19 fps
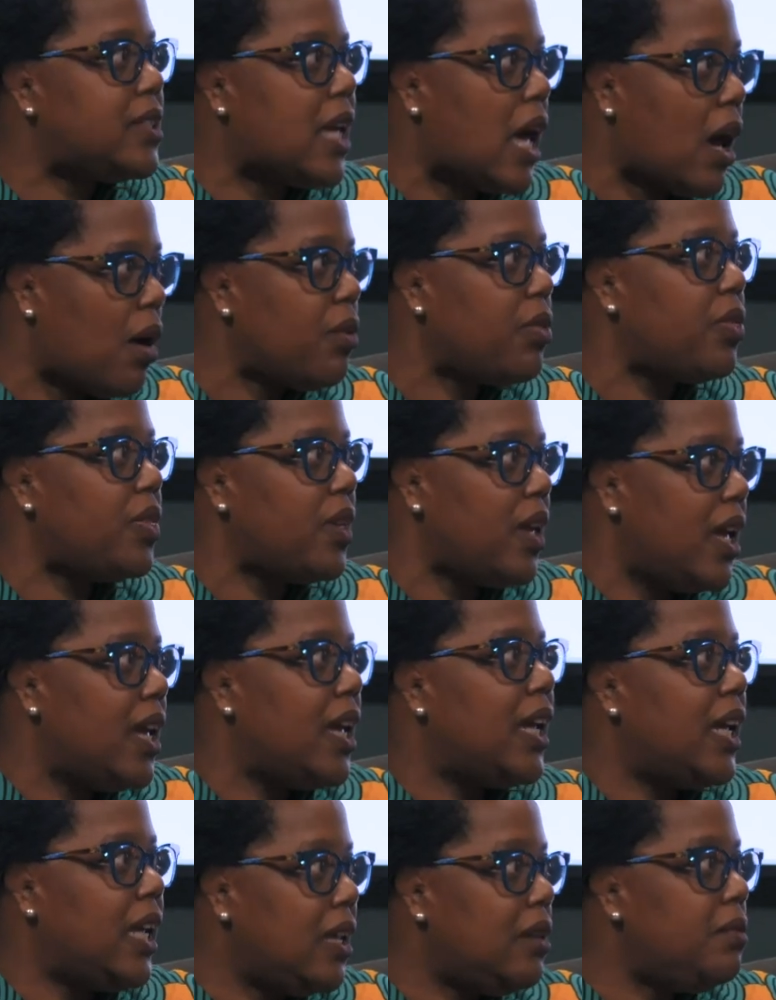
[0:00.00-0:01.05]
South
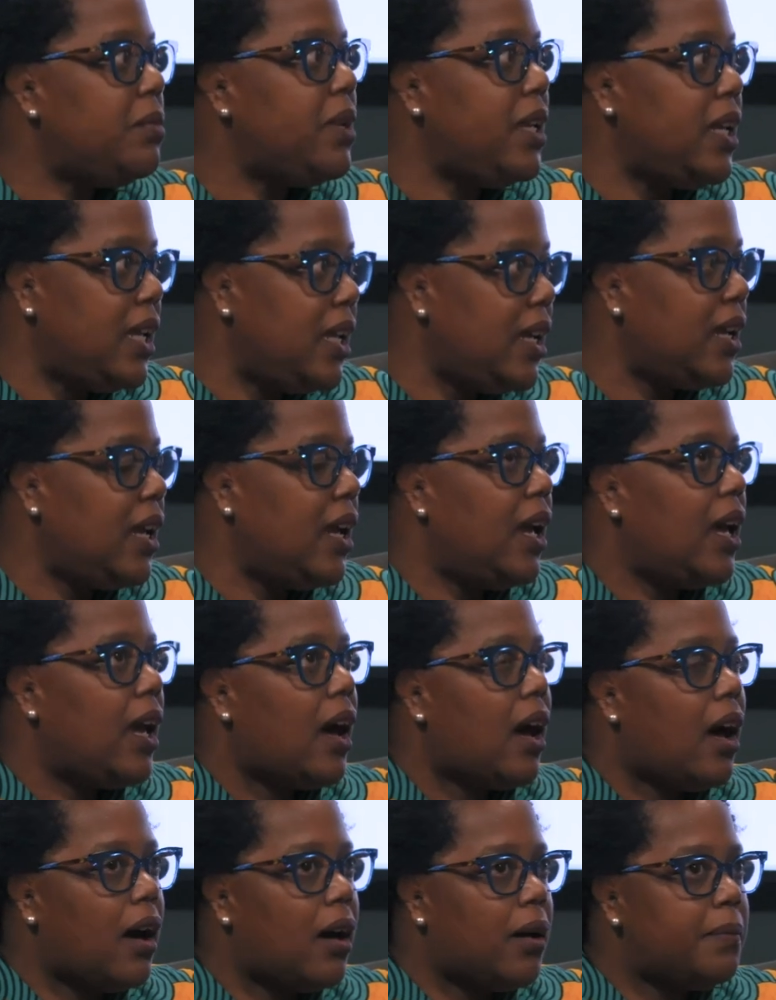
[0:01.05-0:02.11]
in me.
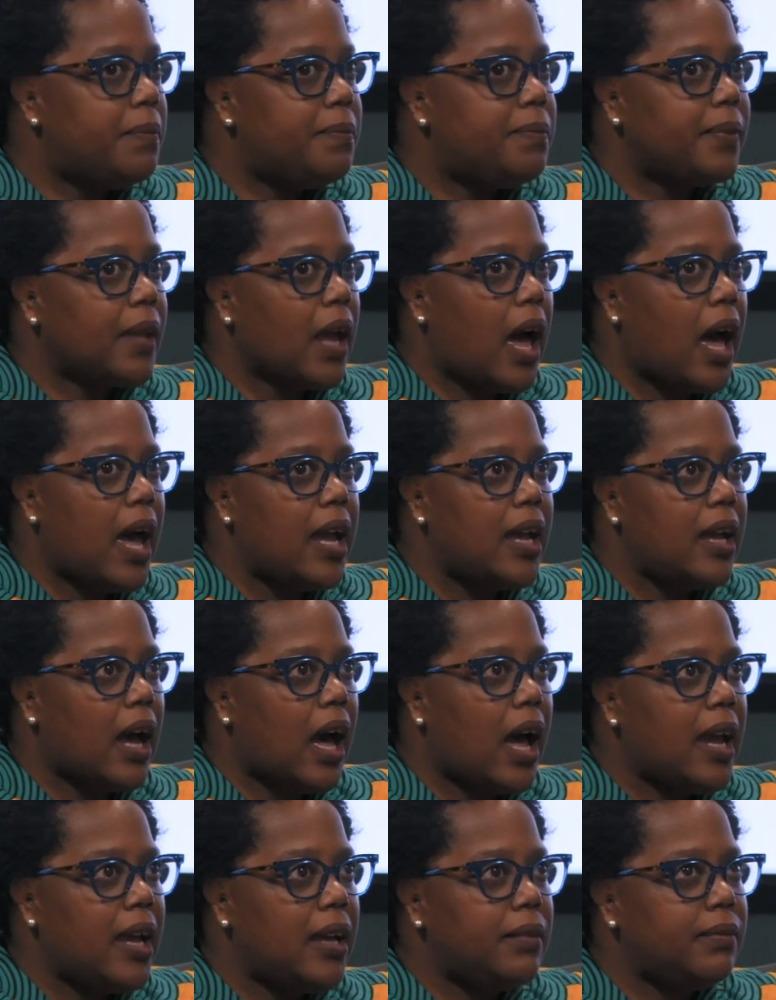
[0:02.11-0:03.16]

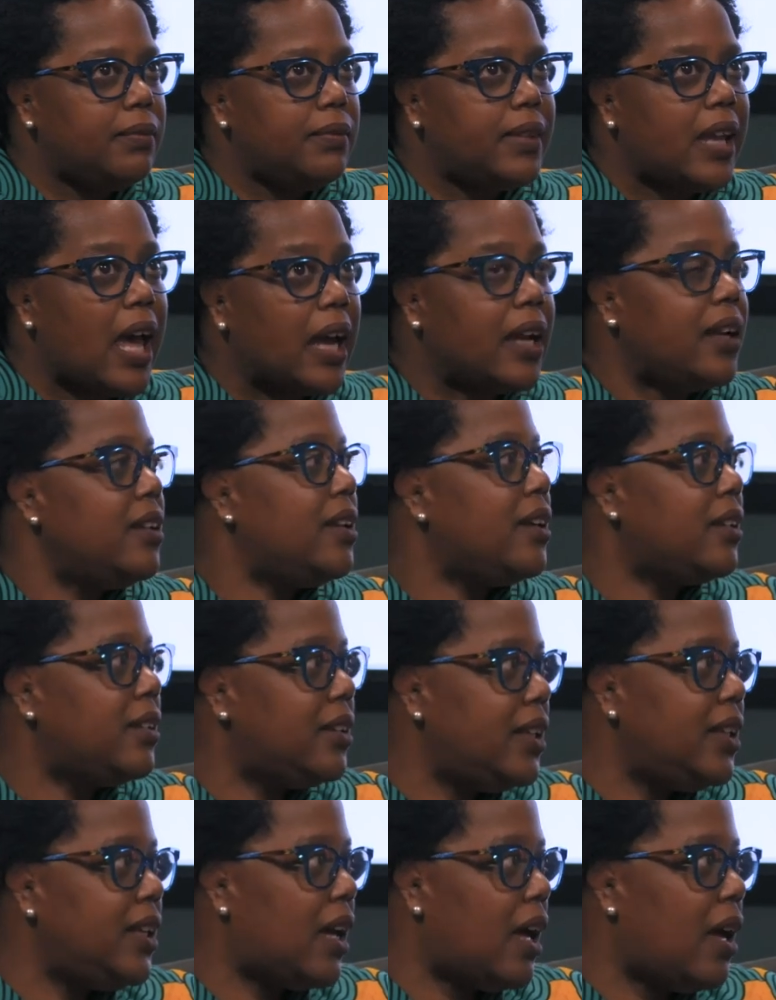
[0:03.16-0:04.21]
I
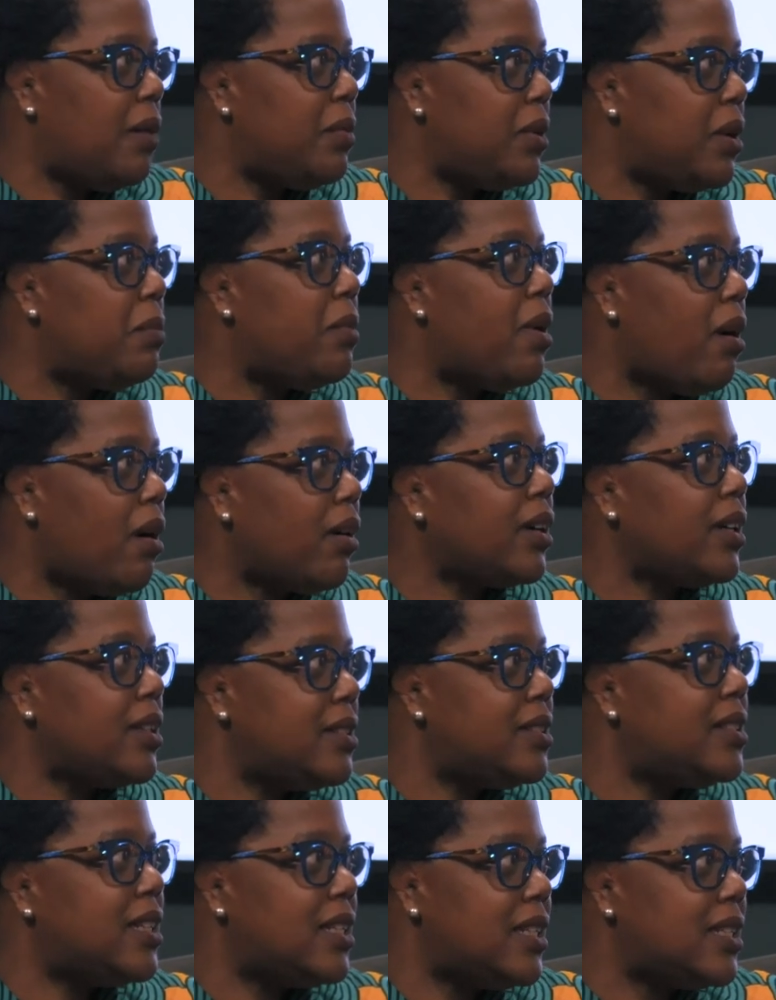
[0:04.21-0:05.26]
technically am an
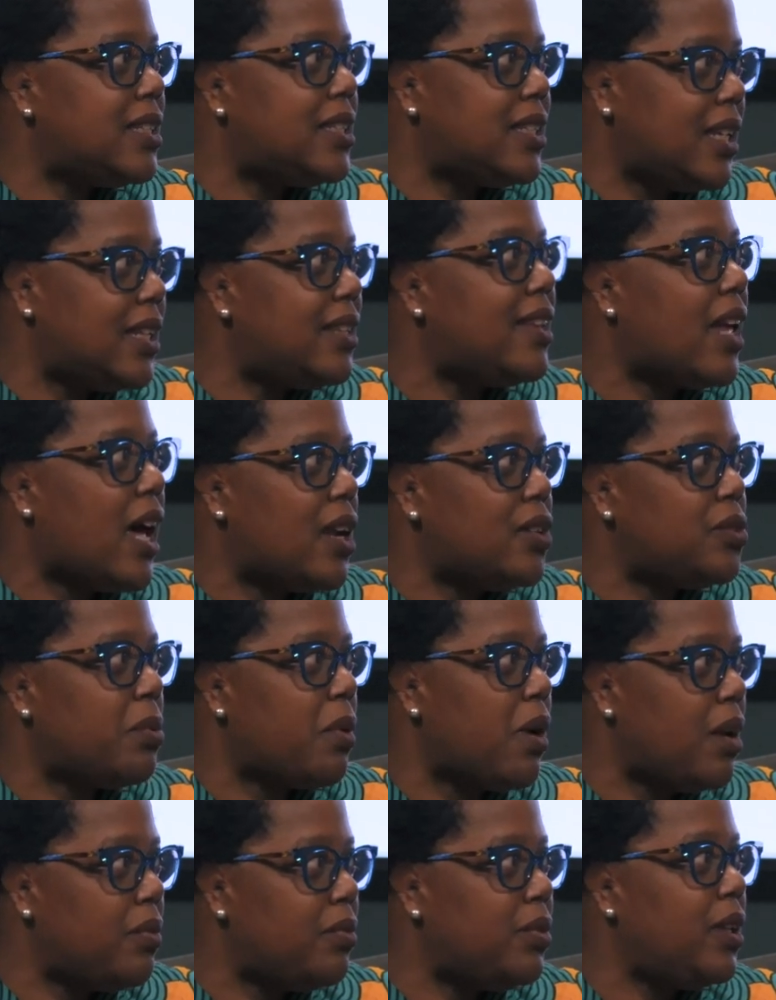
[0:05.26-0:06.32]
American citizen. That is
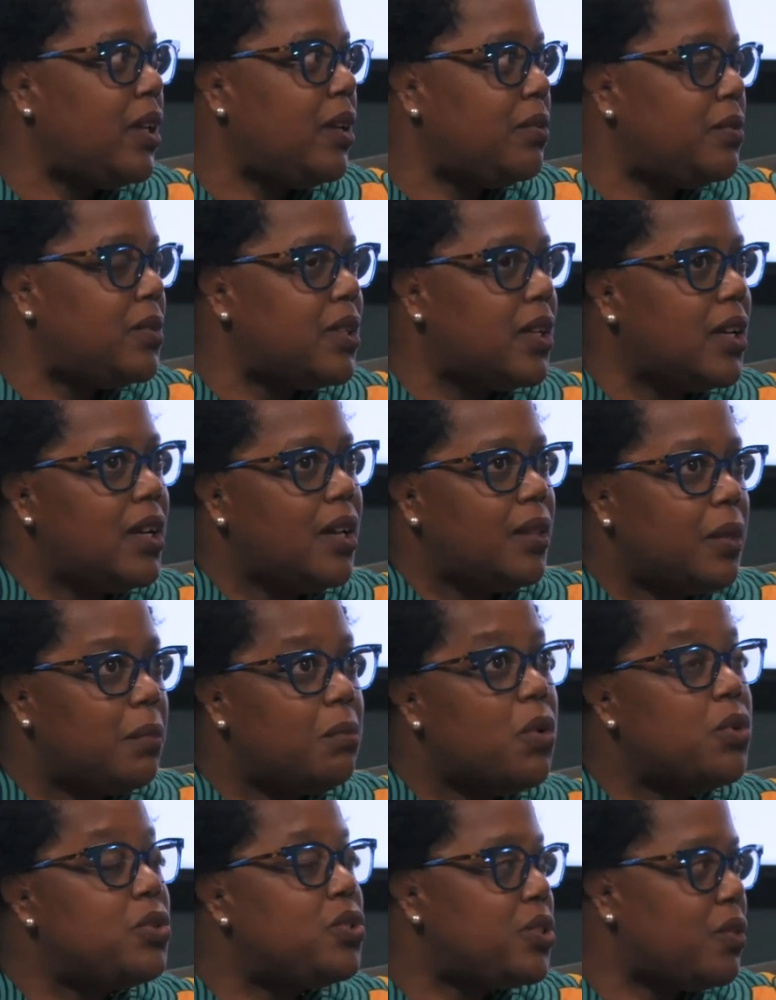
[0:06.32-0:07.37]
where I've lived the
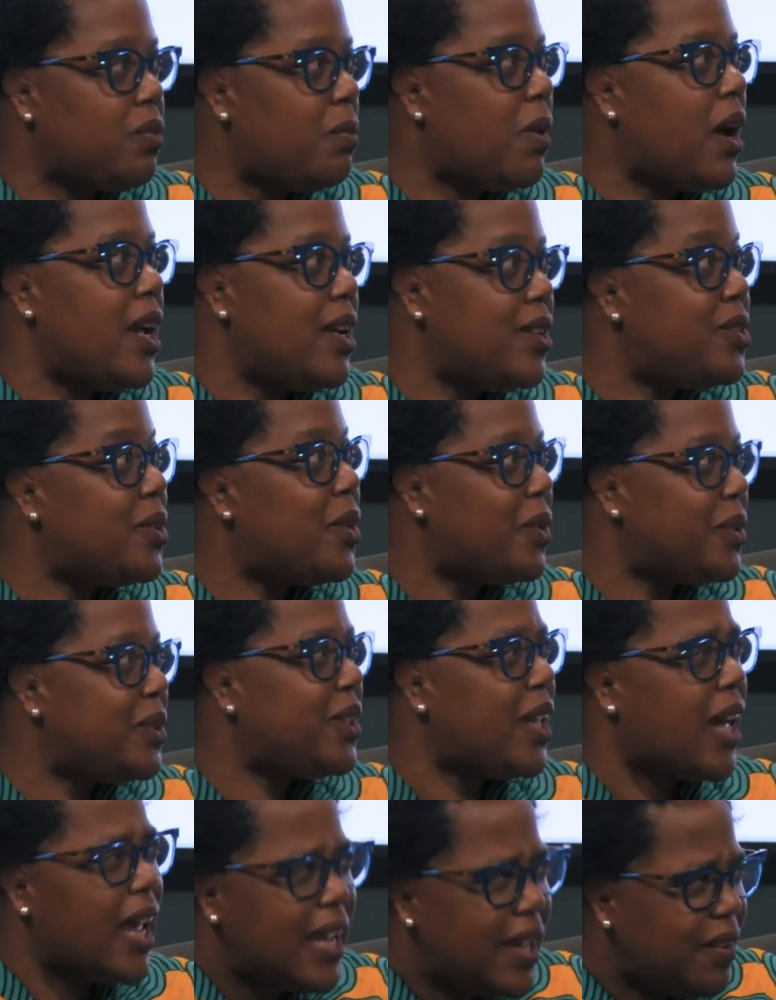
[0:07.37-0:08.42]
most of my adult
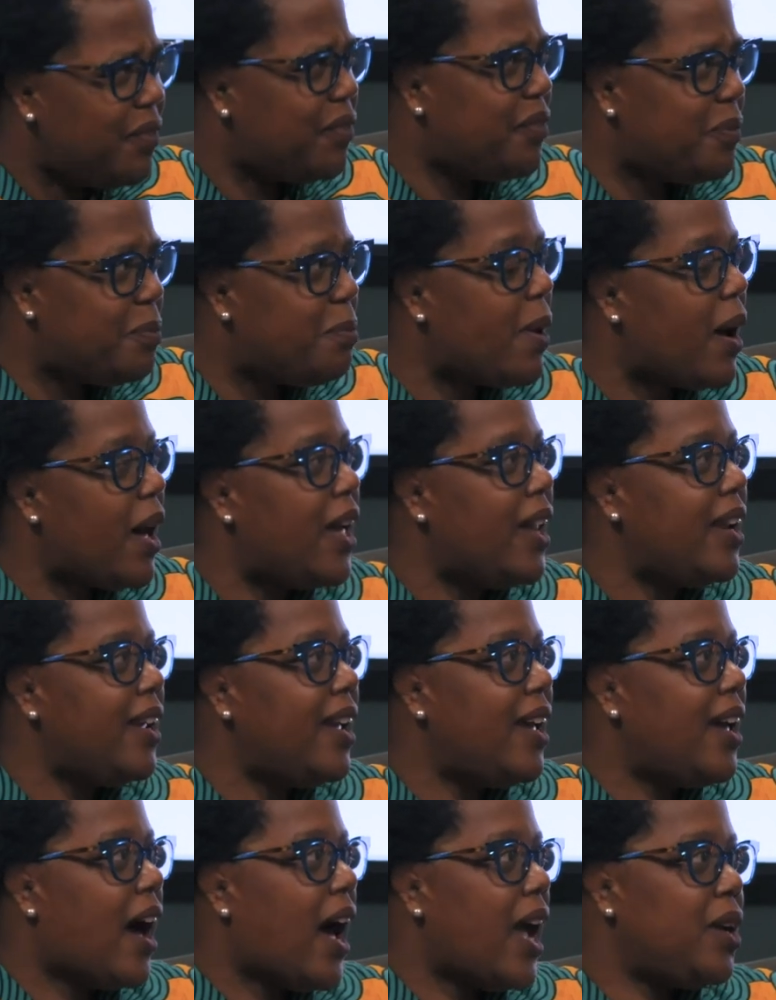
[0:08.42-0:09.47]
life. But
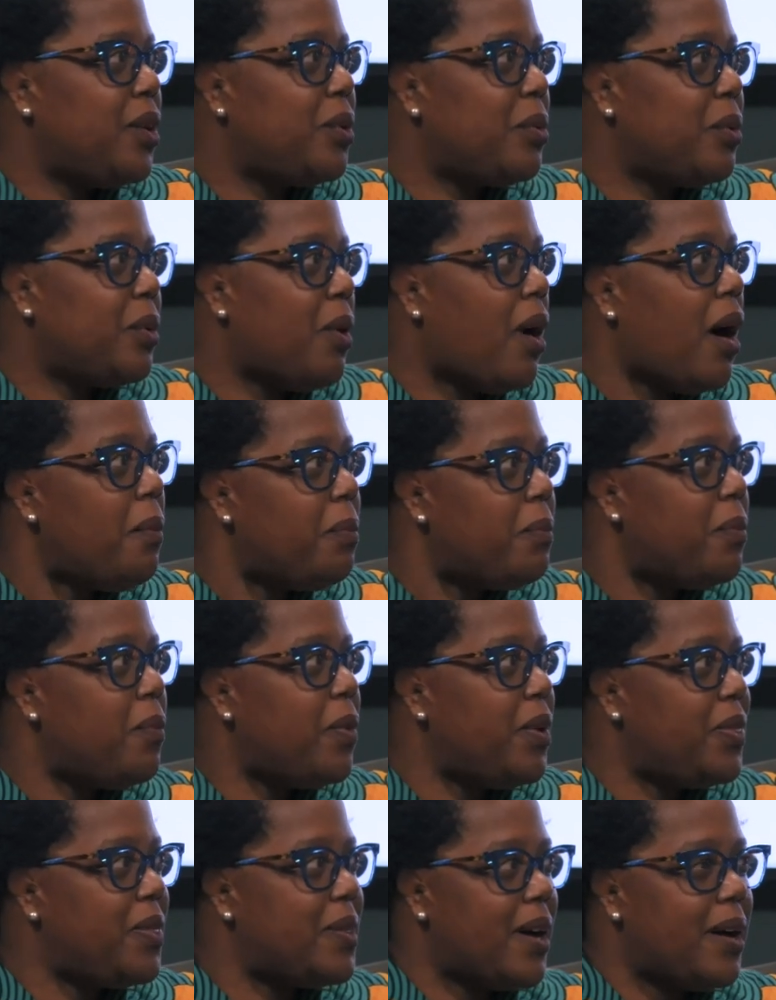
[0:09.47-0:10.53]
I grew up
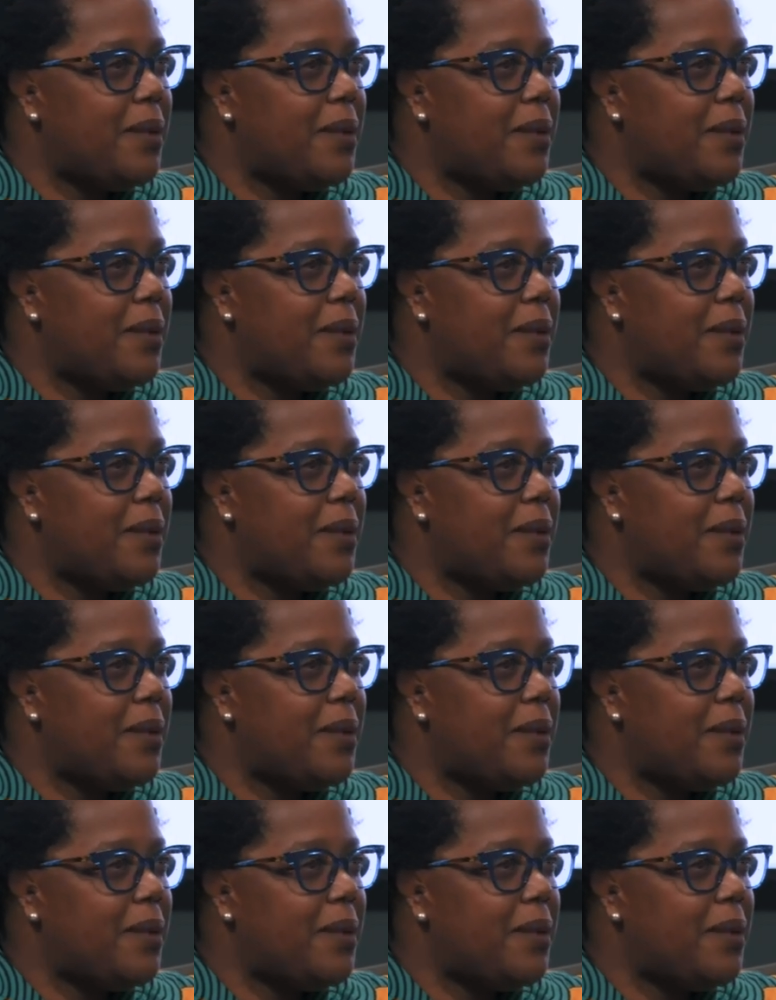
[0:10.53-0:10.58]
with